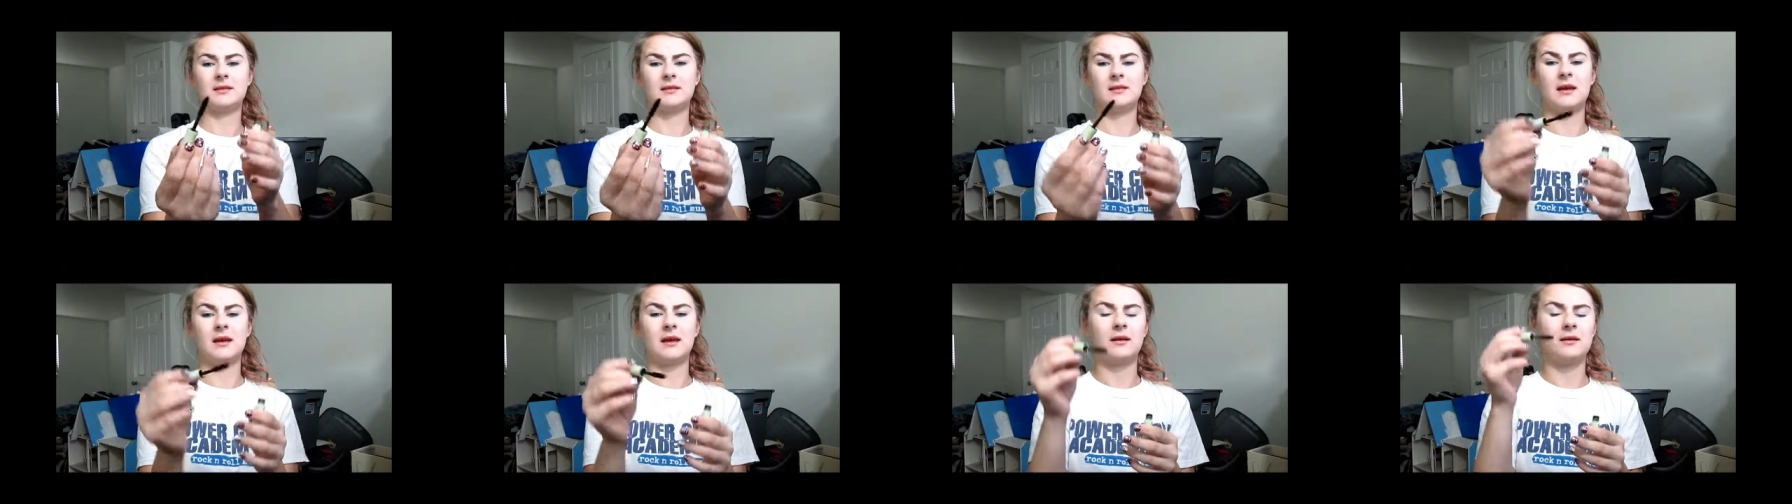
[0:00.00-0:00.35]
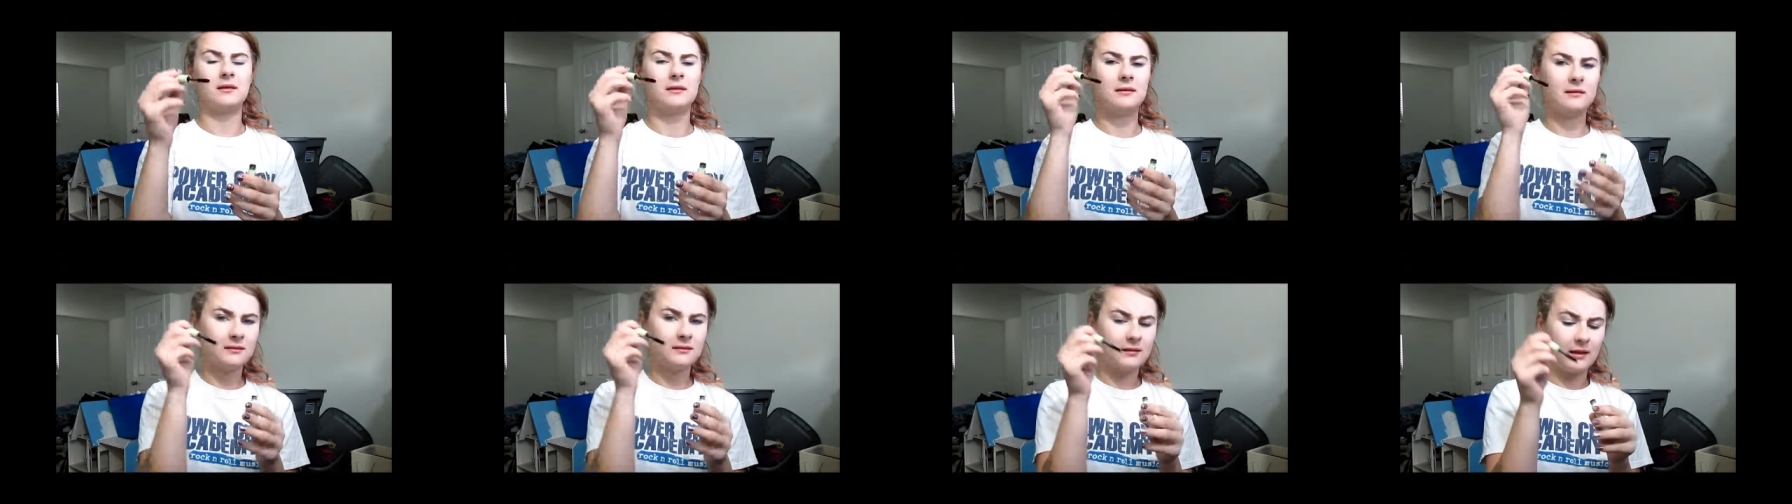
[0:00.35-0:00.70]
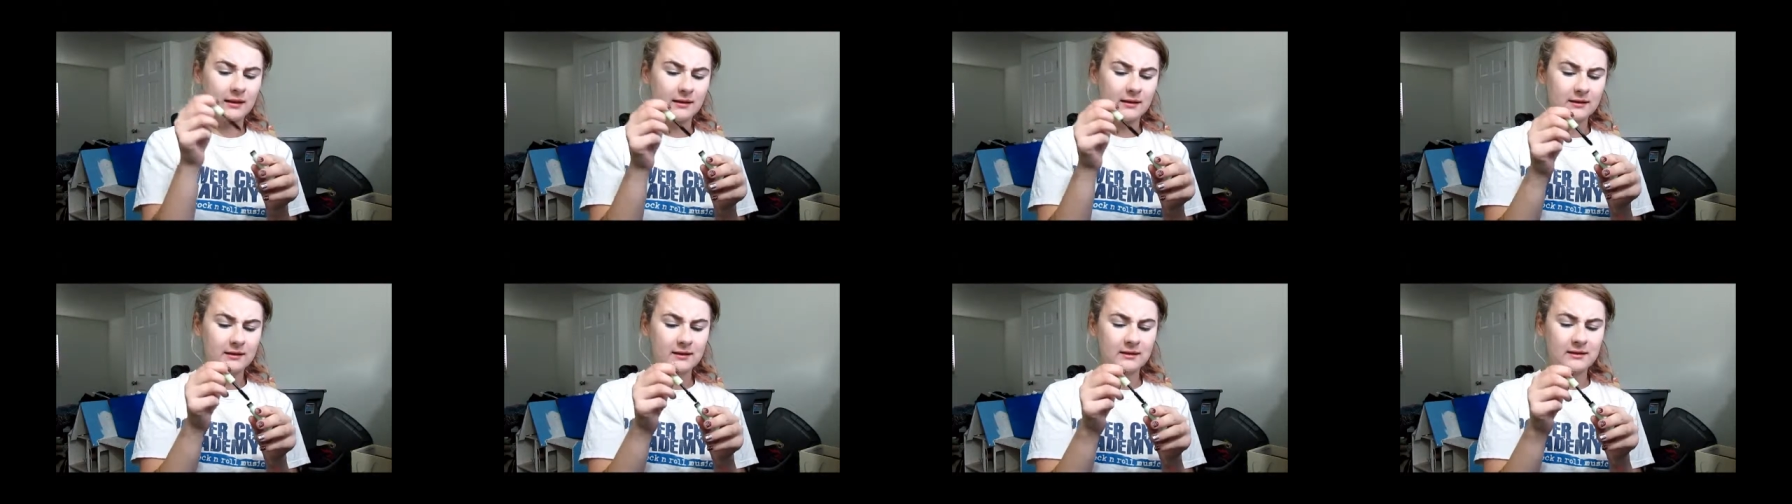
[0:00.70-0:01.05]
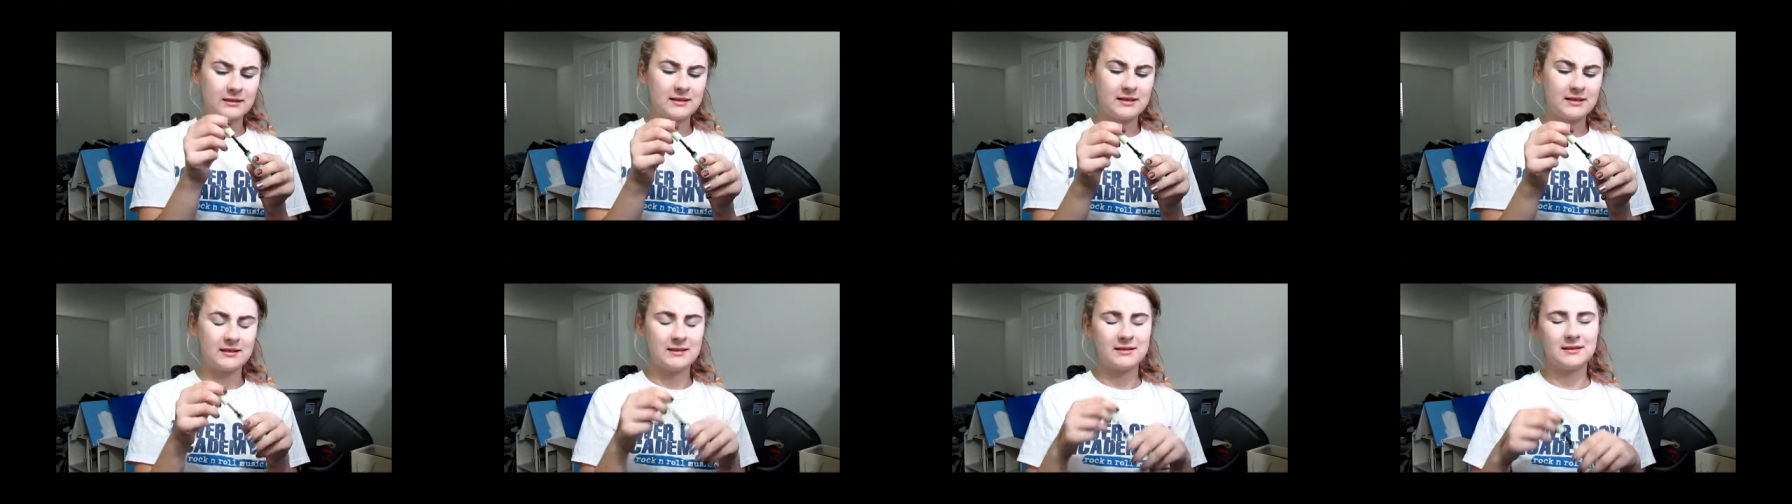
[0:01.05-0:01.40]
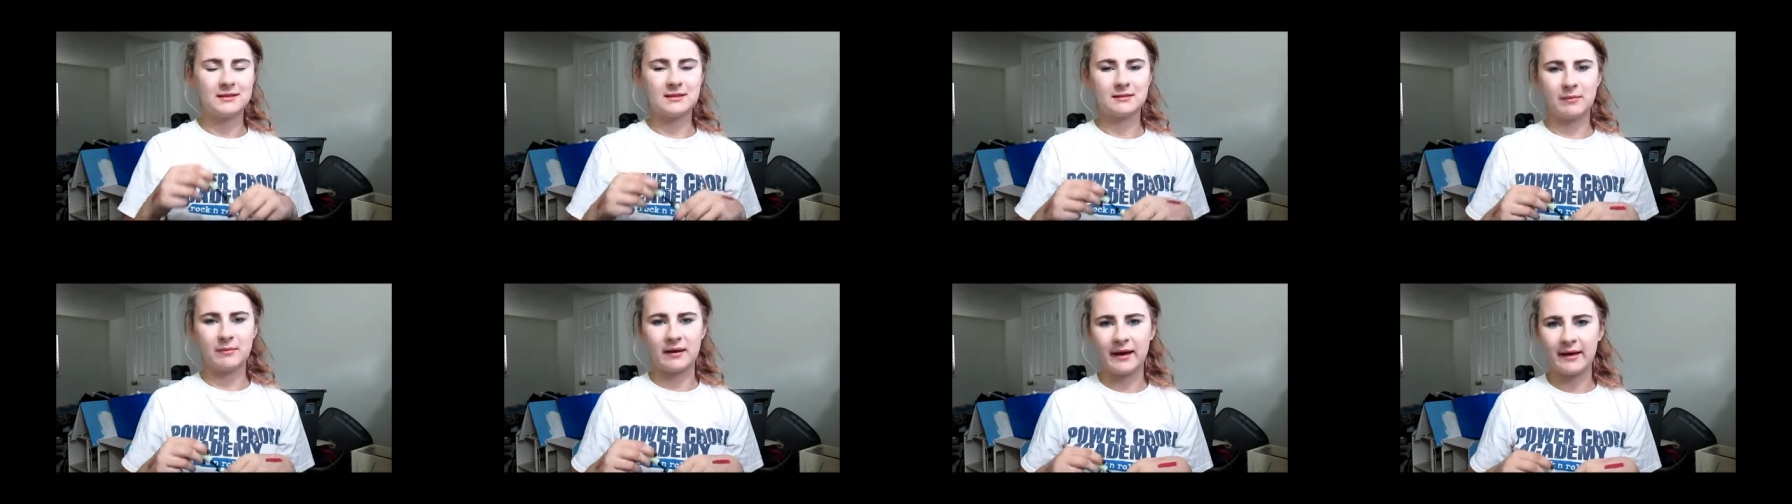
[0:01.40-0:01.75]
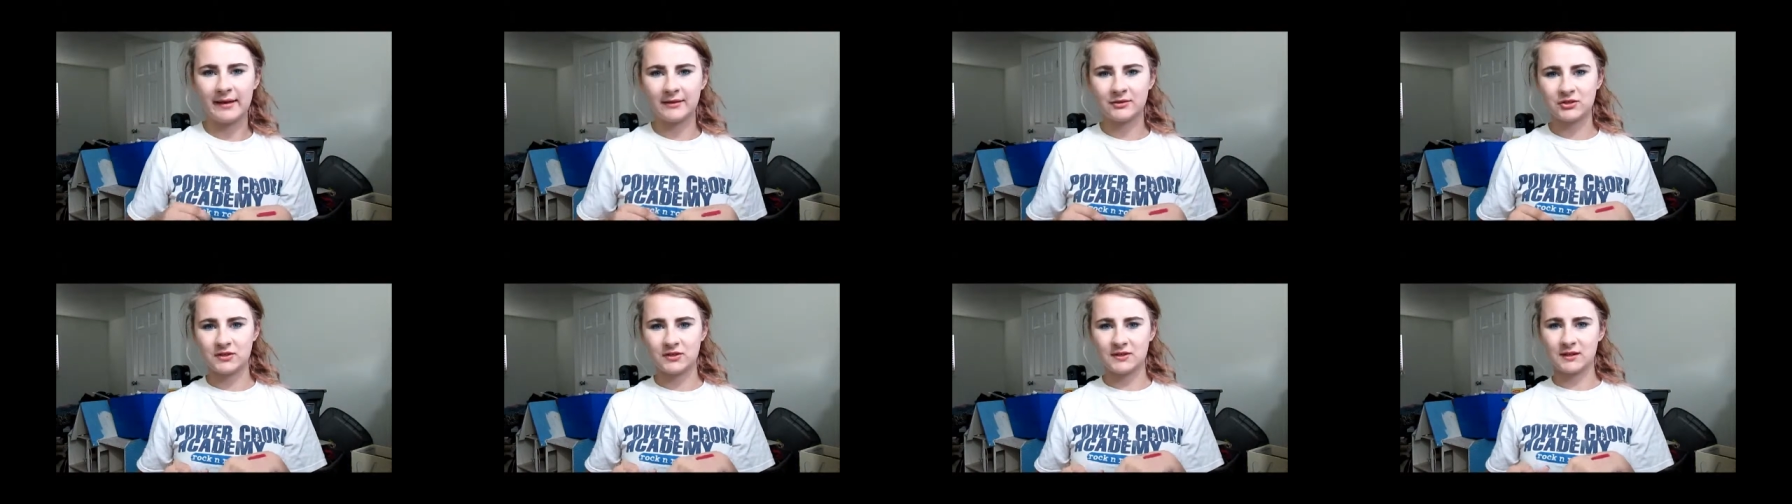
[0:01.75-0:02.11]
like, my
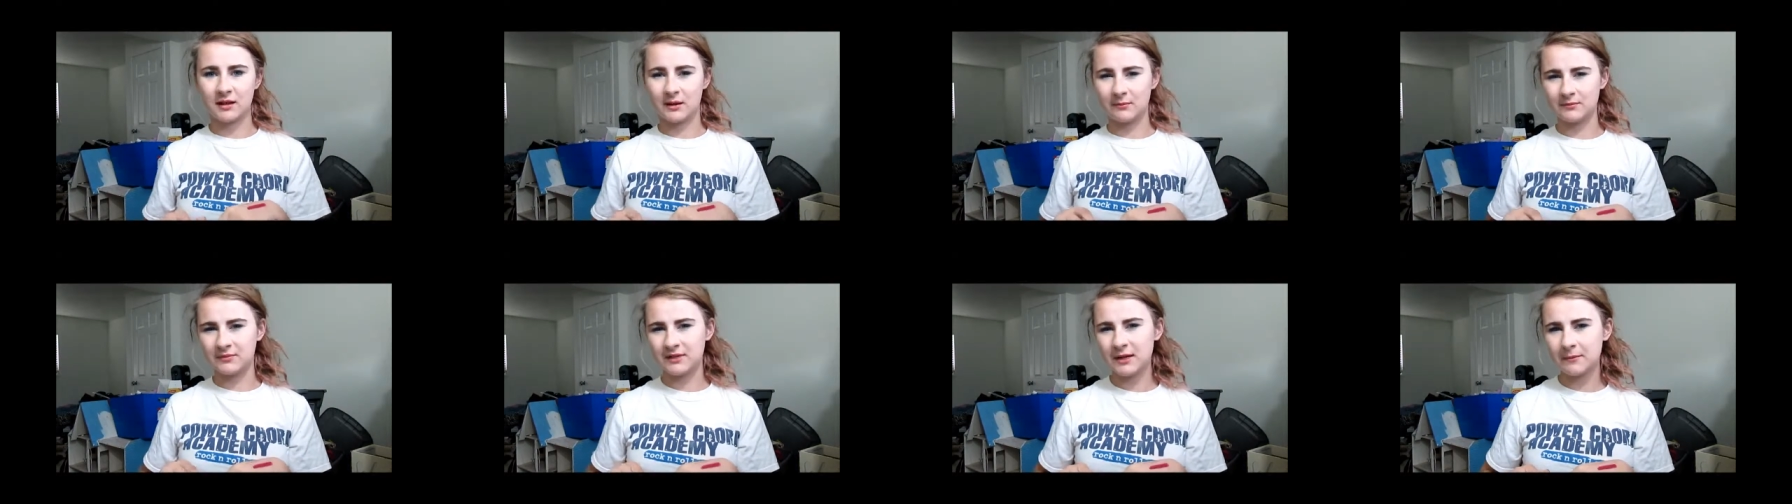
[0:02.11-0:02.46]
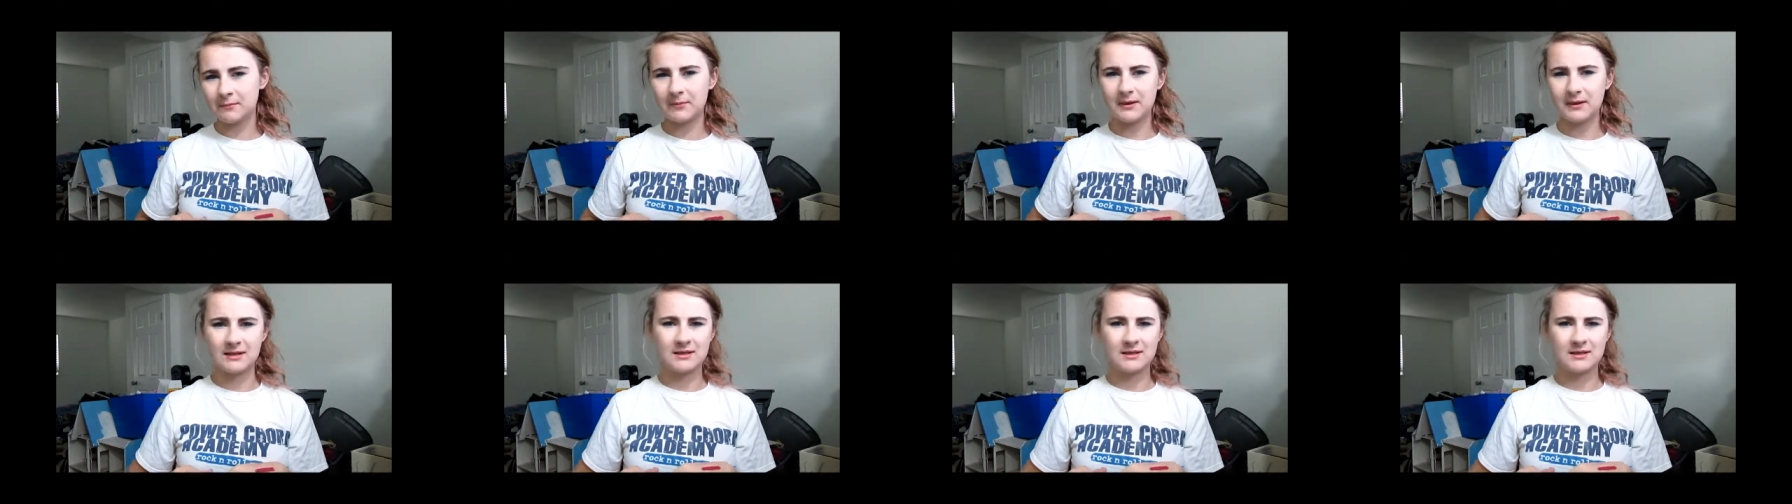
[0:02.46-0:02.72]
lashes clumped up.